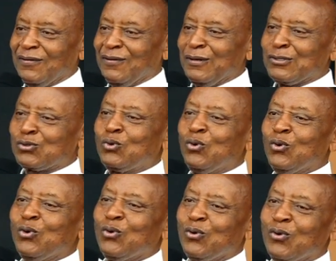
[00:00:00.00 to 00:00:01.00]

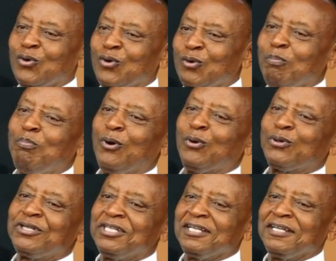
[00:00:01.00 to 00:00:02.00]
school
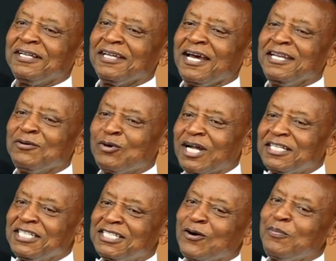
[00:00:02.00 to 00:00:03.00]
board. Yani
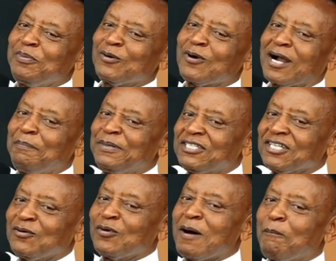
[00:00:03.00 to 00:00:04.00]
unatisha upigwe kapicha,
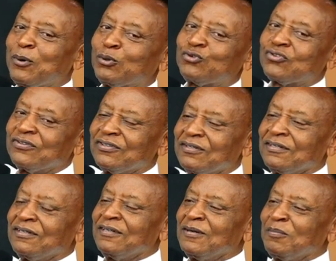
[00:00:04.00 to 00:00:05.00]
una pose.
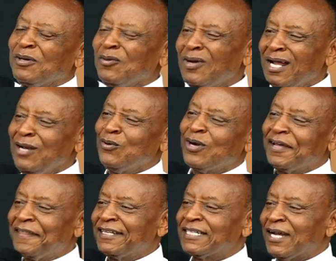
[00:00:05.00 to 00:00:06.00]
But when I look at
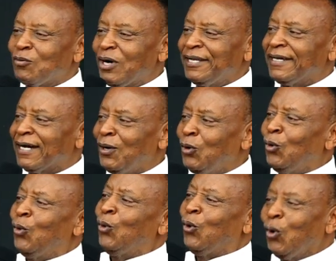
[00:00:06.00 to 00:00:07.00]
that, I wonder,
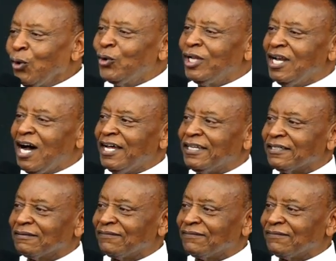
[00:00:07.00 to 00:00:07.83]
huyu ni nani?